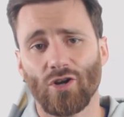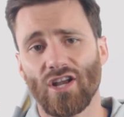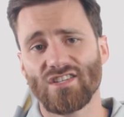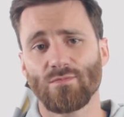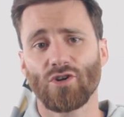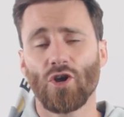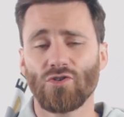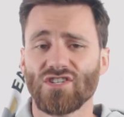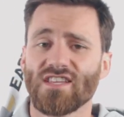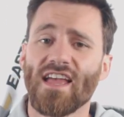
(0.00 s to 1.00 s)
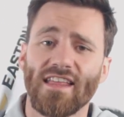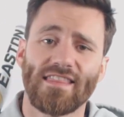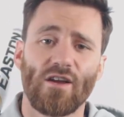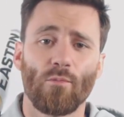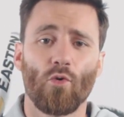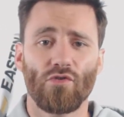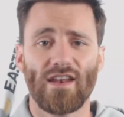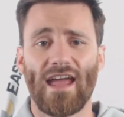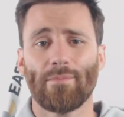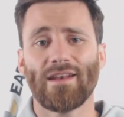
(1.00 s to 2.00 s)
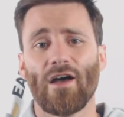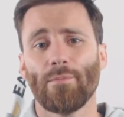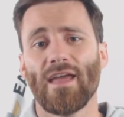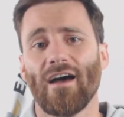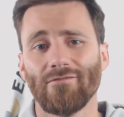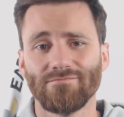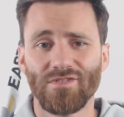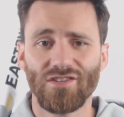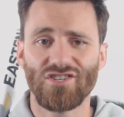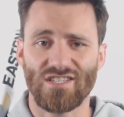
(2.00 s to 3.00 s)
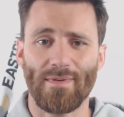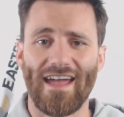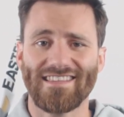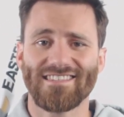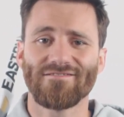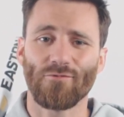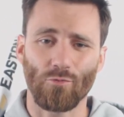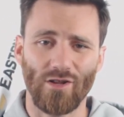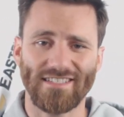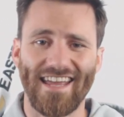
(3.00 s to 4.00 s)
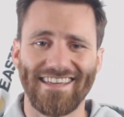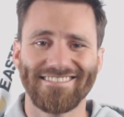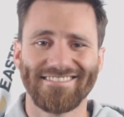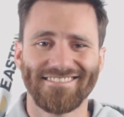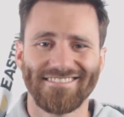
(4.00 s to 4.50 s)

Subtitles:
Our customer coaches, they are more than happy to help you out. Just Bats from Click to Hit.